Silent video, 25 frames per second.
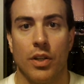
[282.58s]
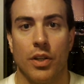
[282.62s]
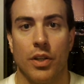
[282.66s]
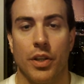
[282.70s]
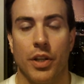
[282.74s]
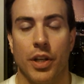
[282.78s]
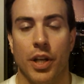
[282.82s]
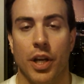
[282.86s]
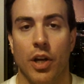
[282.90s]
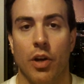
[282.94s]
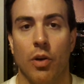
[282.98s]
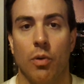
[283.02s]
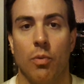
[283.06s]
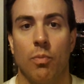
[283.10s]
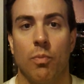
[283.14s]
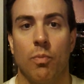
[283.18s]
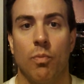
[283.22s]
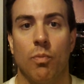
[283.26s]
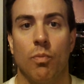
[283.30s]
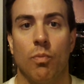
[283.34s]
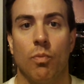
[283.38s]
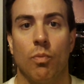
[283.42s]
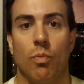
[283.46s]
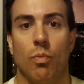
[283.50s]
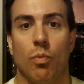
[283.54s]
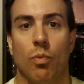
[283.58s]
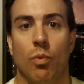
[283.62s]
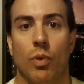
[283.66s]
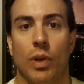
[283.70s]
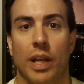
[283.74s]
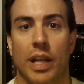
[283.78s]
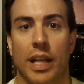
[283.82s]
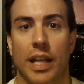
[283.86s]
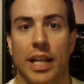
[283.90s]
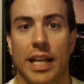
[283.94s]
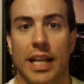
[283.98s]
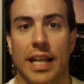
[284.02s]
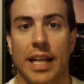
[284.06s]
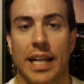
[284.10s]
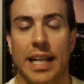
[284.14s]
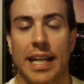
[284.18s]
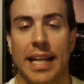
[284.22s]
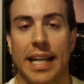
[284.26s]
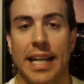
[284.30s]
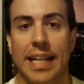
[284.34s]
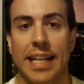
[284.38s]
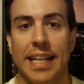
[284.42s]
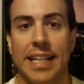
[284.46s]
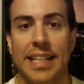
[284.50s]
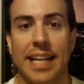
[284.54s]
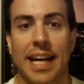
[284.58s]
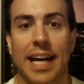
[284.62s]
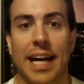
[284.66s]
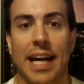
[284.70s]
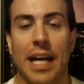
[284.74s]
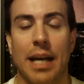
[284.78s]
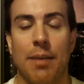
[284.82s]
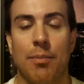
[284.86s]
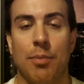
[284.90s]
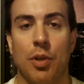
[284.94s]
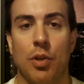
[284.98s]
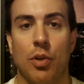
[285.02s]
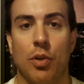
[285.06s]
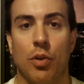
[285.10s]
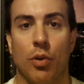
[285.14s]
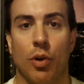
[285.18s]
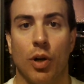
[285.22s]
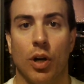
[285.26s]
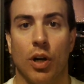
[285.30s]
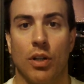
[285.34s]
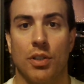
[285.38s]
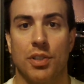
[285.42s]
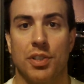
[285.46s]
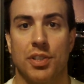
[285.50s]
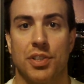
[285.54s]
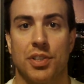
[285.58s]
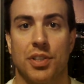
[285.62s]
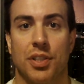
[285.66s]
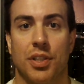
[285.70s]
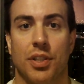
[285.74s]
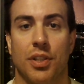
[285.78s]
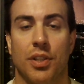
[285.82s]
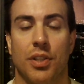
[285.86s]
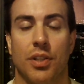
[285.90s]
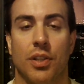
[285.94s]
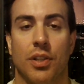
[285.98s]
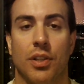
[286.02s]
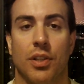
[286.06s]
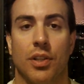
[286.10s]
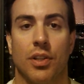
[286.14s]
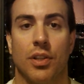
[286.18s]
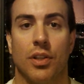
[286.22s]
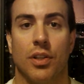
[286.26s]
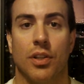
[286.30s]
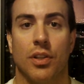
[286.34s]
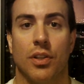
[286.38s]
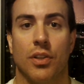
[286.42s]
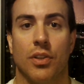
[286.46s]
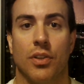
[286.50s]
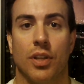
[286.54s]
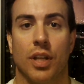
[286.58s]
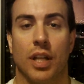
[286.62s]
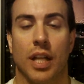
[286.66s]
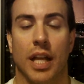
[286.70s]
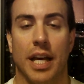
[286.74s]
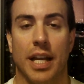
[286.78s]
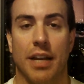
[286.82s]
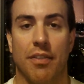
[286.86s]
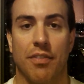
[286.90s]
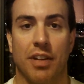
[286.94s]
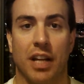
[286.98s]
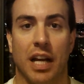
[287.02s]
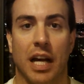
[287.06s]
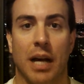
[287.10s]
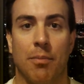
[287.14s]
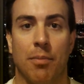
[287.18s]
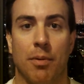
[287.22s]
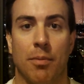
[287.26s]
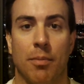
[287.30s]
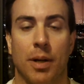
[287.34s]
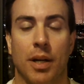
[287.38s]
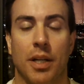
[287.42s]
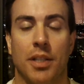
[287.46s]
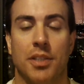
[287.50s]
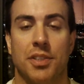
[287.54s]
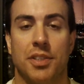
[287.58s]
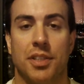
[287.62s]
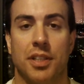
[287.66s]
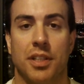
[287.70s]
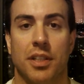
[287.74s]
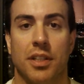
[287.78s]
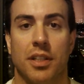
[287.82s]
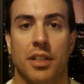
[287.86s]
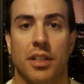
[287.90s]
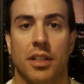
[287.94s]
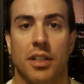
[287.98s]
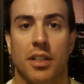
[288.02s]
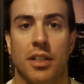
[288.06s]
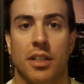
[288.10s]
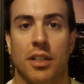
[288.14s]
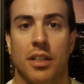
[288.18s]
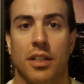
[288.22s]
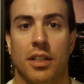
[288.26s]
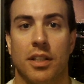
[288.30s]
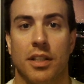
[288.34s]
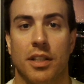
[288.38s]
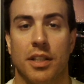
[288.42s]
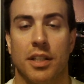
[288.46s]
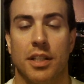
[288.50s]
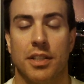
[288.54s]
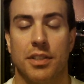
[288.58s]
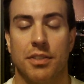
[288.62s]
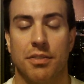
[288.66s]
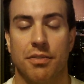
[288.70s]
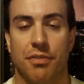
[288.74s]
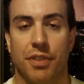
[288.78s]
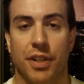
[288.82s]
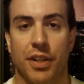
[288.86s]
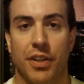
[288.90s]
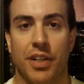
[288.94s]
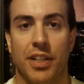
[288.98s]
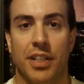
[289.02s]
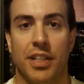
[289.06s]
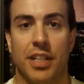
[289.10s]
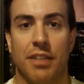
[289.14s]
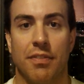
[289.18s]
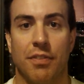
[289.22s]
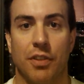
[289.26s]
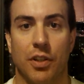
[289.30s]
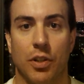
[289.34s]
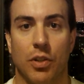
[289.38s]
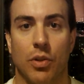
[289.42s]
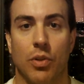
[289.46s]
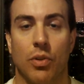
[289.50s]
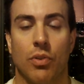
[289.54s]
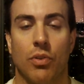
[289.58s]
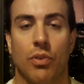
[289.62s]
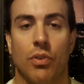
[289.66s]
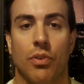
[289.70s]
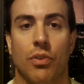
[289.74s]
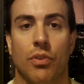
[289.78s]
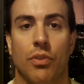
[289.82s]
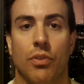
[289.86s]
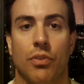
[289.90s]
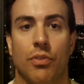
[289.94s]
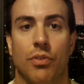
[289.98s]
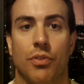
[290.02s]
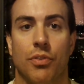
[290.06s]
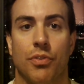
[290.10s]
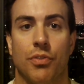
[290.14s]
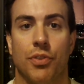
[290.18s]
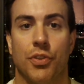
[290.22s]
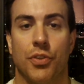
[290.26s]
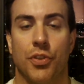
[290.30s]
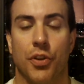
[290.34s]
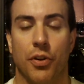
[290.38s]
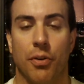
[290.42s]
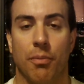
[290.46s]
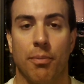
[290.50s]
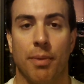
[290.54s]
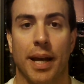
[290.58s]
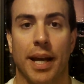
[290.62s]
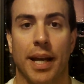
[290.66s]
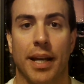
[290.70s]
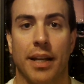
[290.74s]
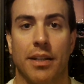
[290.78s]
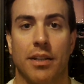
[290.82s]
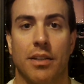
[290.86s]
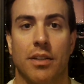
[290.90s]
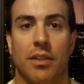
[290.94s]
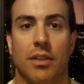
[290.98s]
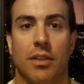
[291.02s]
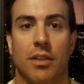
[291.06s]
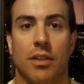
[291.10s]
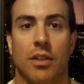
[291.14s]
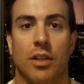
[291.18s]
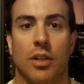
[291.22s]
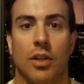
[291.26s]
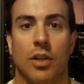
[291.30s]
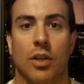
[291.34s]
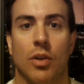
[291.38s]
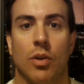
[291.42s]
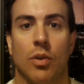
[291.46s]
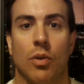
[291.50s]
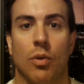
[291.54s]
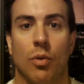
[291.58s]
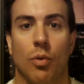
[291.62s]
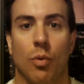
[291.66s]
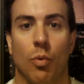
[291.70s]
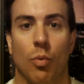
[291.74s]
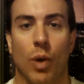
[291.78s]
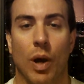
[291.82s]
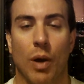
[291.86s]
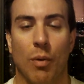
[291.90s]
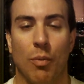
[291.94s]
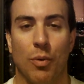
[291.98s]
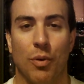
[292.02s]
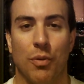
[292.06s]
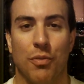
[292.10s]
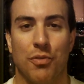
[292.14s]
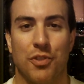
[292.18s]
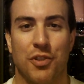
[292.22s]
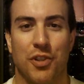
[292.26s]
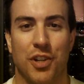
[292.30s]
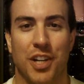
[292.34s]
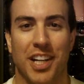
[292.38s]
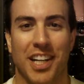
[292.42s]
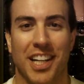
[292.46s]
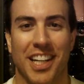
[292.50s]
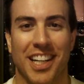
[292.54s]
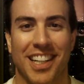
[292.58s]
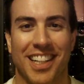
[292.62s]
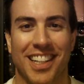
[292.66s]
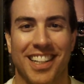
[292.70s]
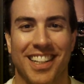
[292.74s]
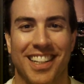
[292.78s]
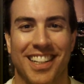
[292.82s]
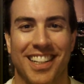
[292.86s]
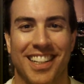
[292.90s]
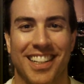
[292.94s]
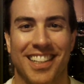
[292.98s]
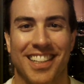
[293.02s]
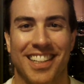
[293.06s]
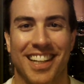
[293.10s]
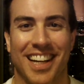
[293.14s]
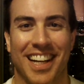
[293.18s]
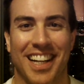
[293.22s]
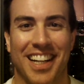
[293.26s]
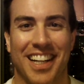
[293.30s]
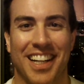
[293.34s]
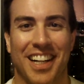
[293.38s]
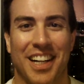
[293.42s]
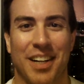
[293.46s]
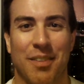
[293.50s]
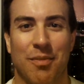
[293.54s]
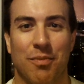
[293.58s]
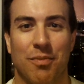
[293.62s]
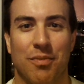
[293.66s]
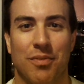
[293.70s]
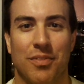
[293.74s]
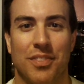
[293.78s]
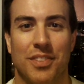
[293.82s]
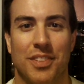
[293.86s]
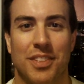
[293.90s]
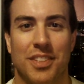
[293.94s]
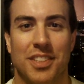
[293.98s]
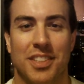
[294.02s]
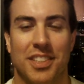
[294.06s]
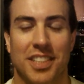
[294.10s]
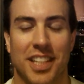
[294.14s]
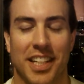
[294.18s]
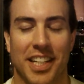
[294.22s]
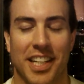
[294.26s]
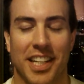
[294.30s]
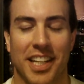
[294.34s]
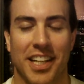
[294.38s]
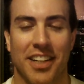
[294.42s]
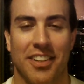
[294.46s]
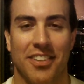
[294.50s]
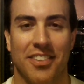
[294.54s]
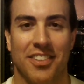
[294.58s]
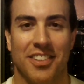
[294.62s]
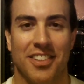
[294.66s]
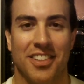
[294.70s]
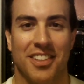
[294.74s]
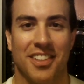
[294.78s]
You know, anytime you cross the line of compromise, it's very difficult to turn back. WetWolfTraining.com, signing out.